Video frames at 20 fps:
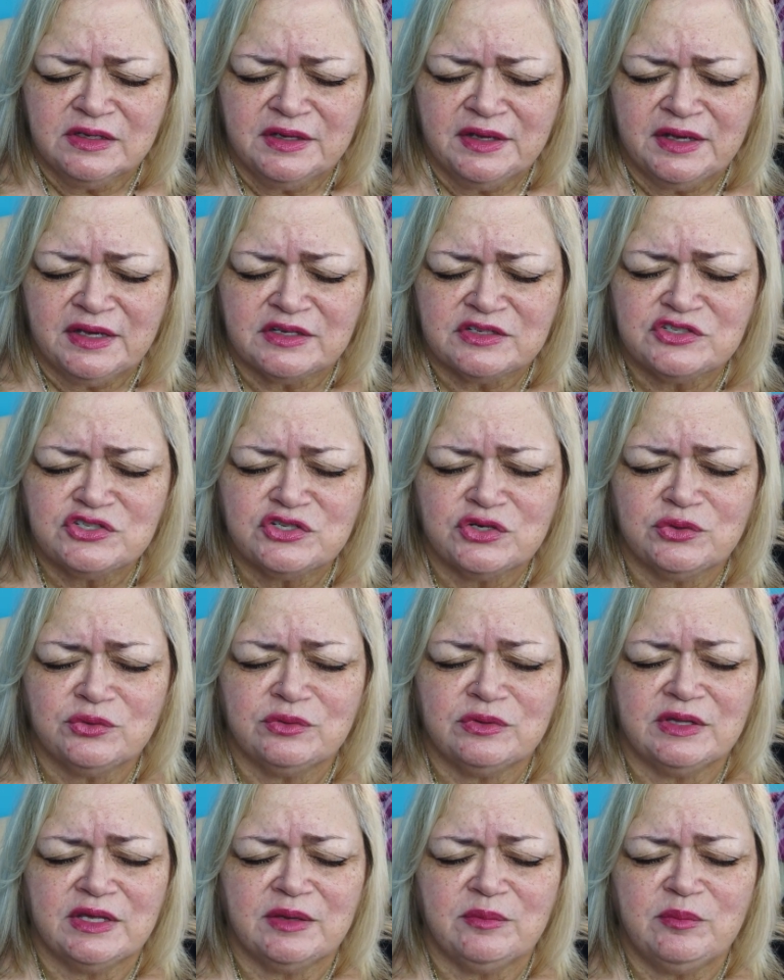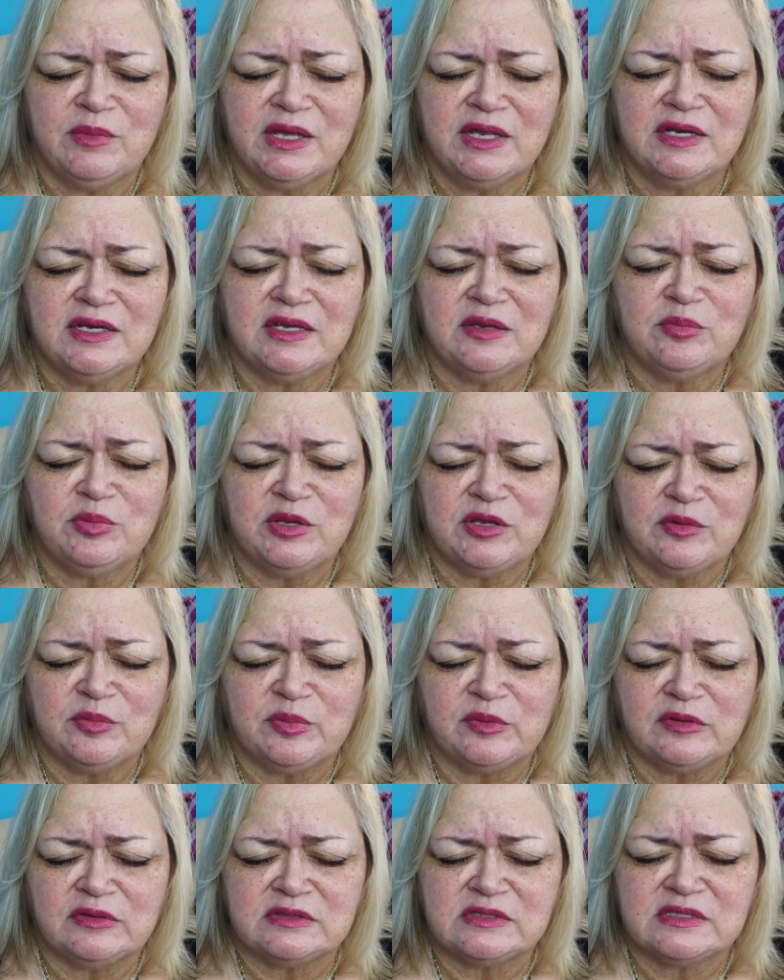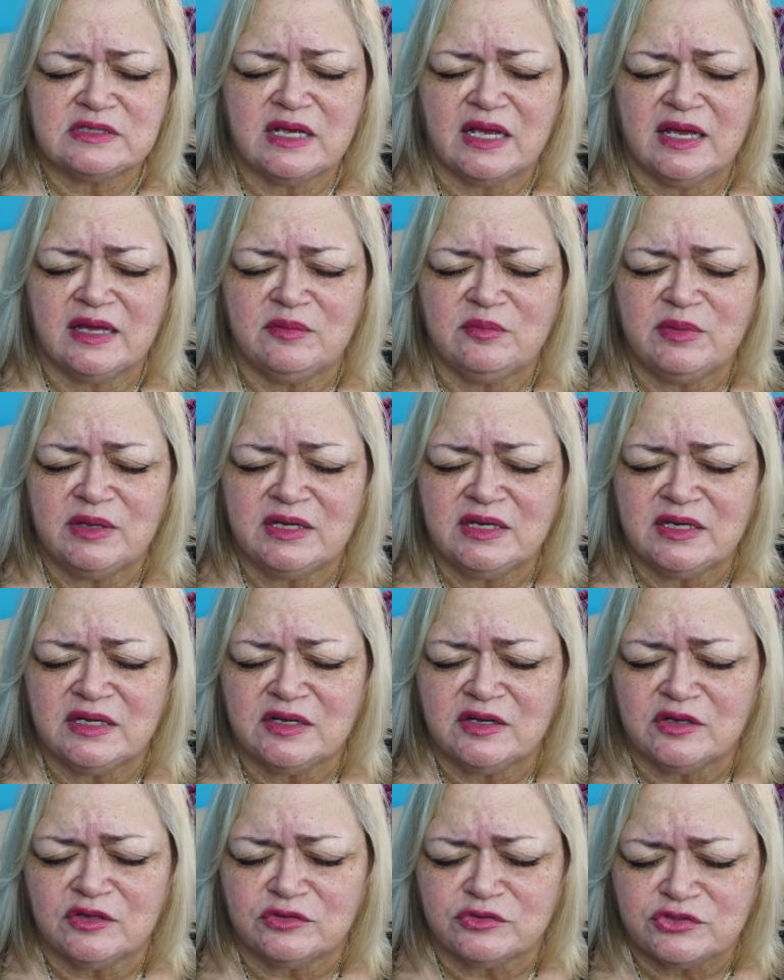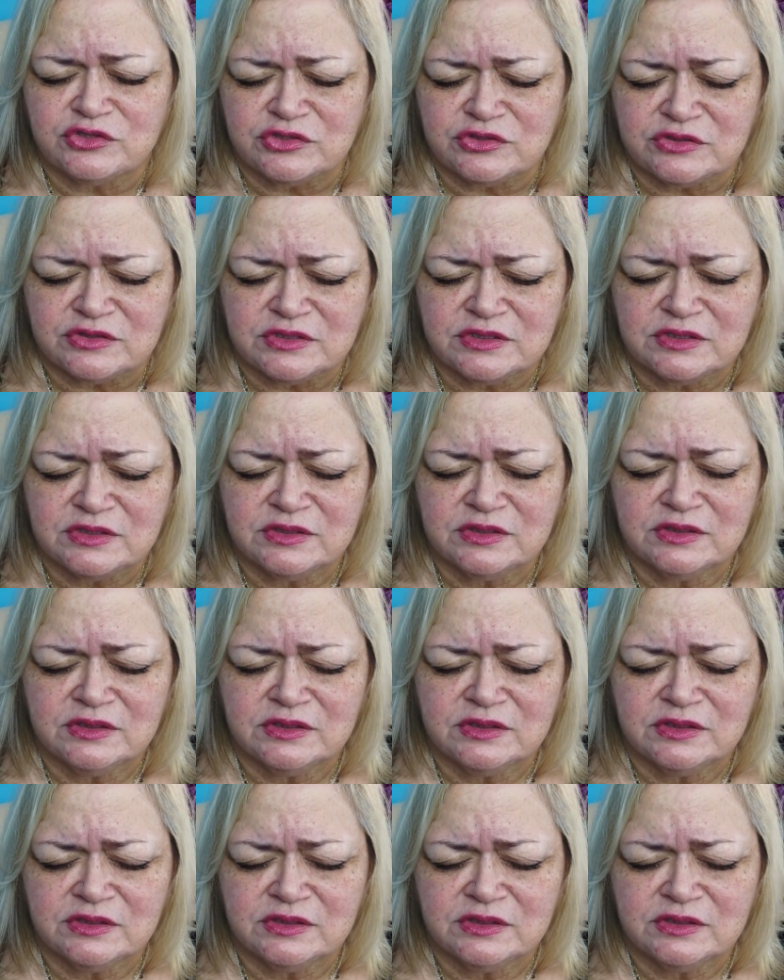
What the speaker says: has shown that many peoples and many cultures